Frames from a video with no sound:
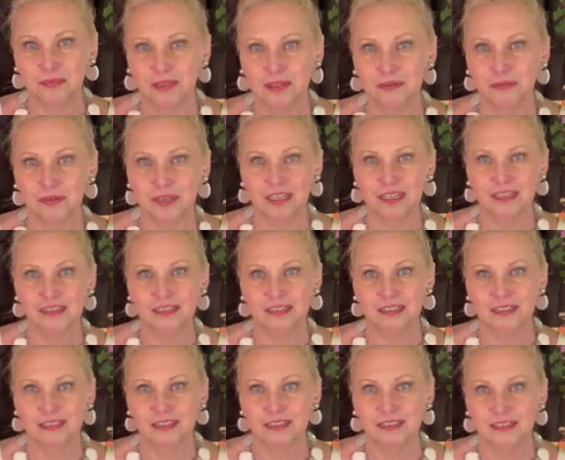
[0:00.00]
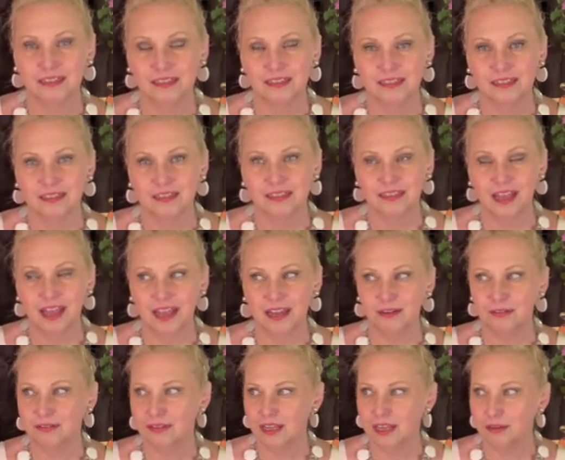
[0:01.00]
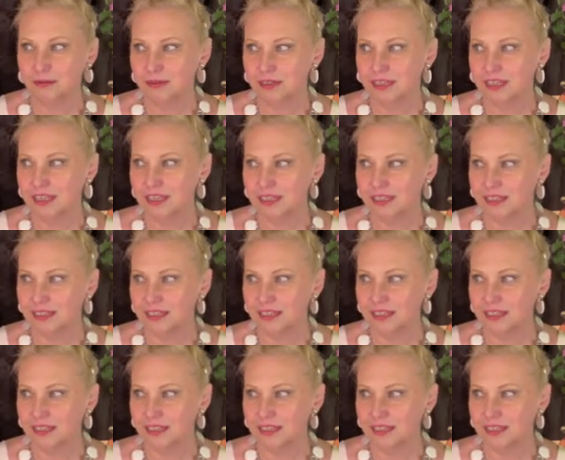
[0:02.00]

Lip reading: did we? I don't think we did.